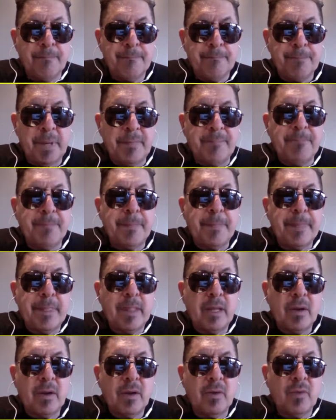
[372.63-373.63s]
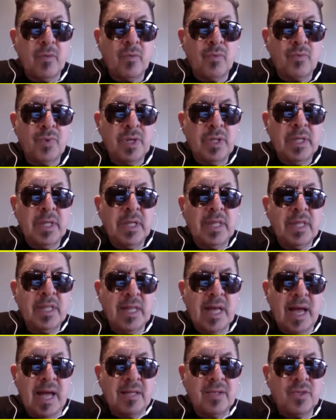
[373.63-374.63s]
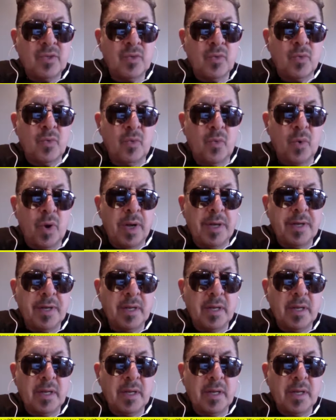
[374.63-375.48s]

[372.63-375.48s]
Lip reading: But really, that's what